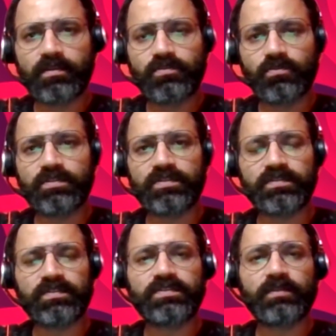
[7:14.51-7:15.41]
So,
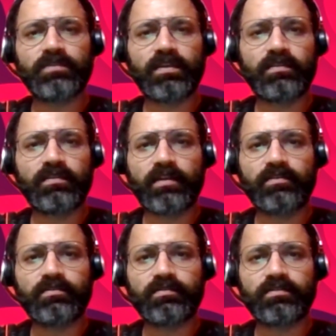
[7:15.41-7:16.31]
is it something that
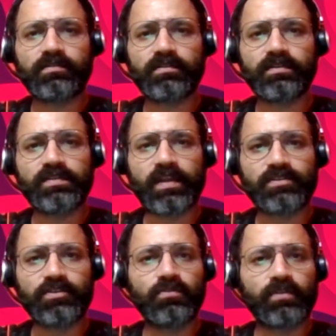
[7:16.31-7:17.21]
is
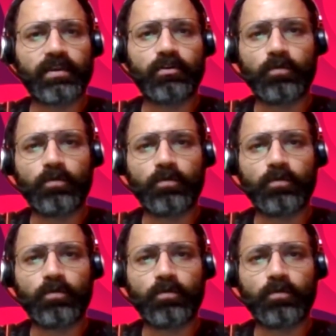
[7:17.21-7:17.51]
actually going to get